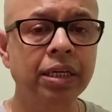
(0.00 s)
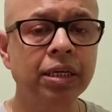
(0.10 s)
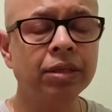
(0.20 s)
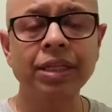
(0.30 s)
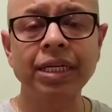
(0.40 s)

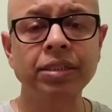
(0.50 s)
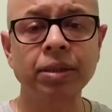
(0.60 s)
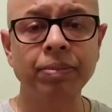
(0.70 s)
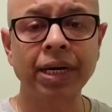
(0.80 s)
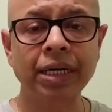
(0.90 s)
So that's the
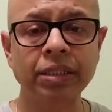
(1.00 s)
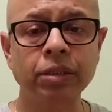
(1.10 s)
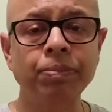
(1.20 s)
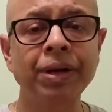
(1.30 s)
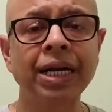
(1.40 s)
practice. So
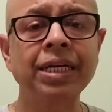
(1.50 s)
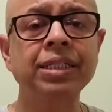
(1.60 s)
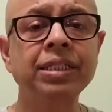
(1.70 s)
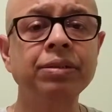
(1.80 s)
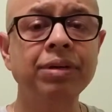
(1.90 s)

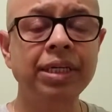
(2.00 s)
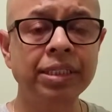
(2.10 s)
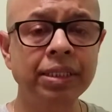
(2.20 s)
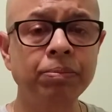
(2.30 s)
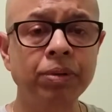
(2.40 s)
practice is very
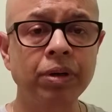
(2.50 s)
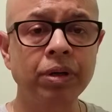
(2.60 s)
simple.